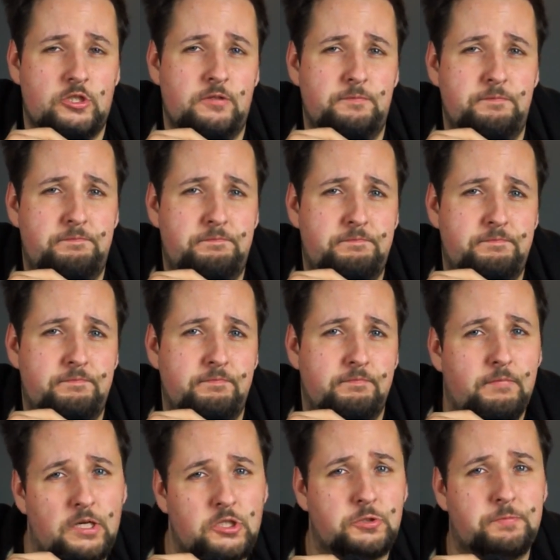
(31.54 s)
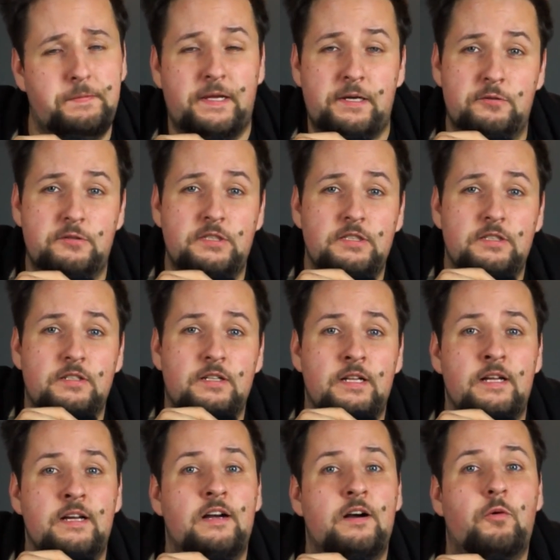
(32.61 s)
a much better deal.
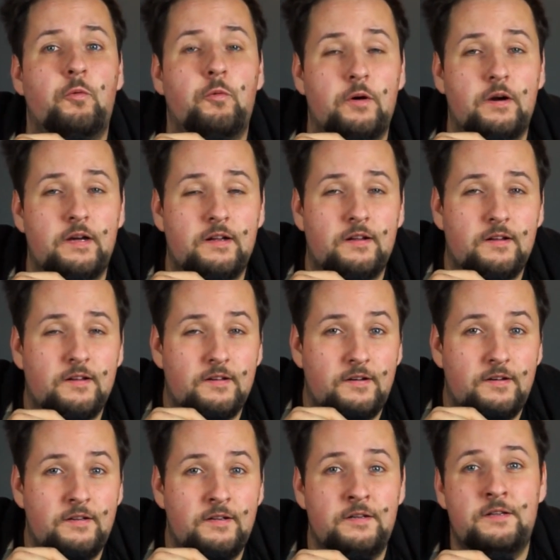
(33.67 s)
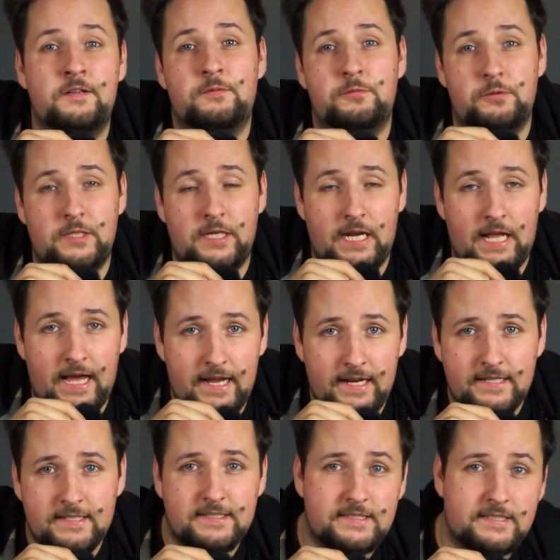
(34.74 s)
Well,
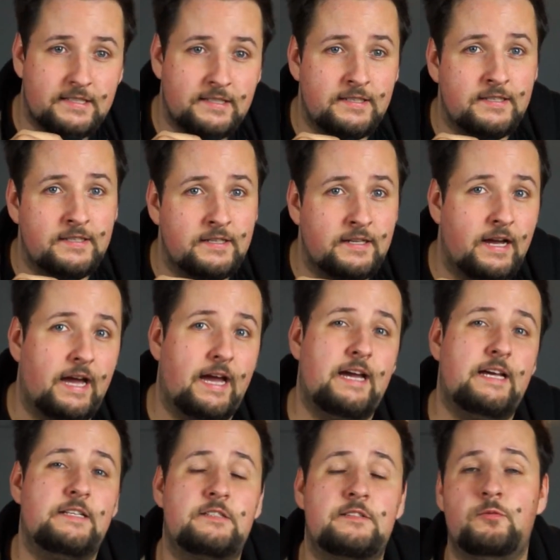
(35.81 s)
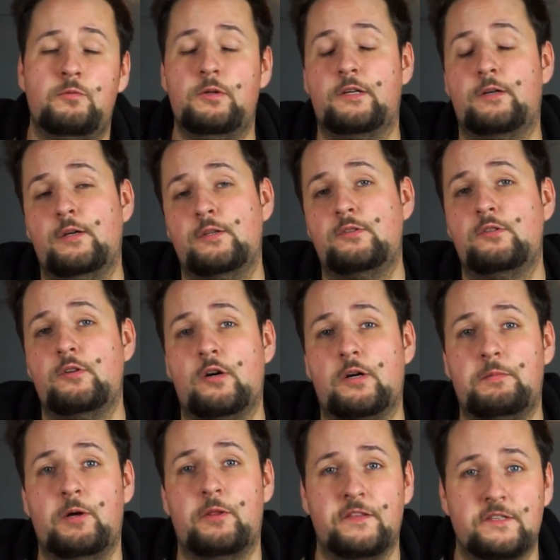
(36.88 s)
relax. And we're going to talk
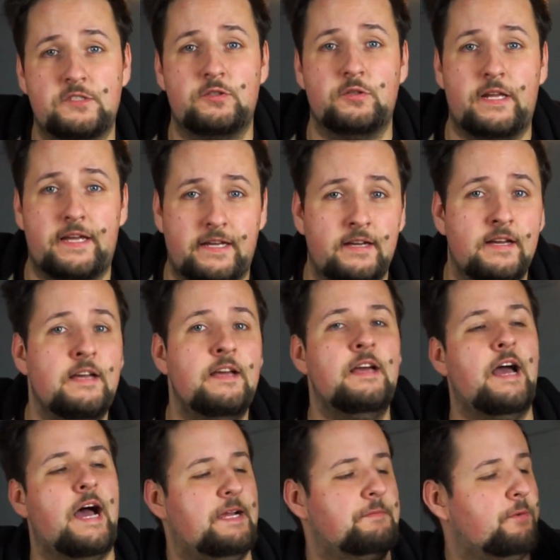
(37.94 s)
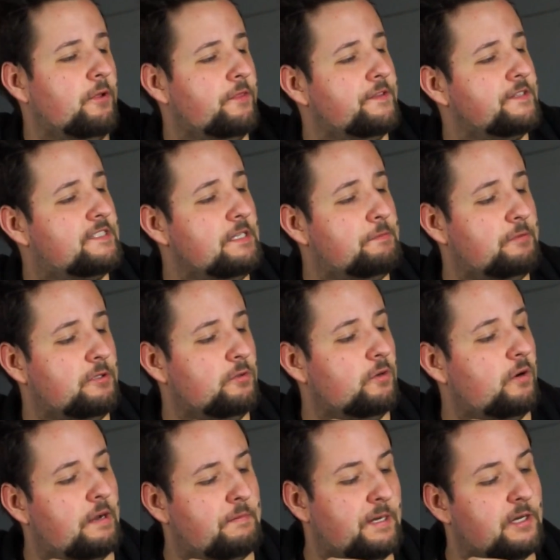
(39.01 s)
about this today. I bought the
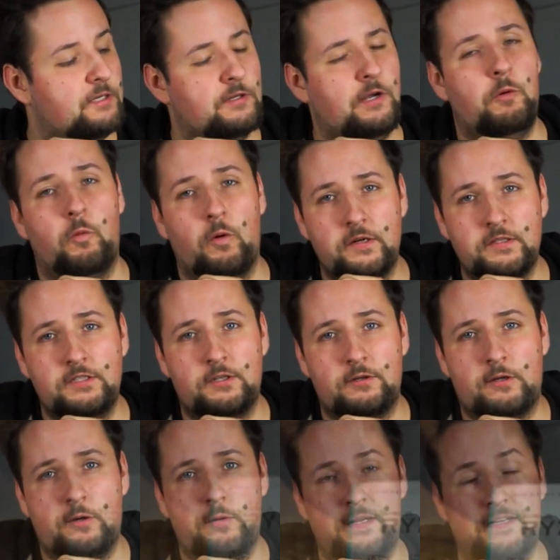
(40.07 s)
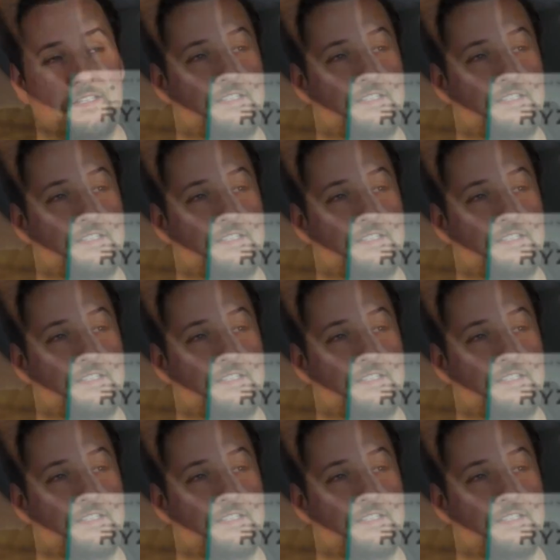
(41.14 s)
CPU about one year ago and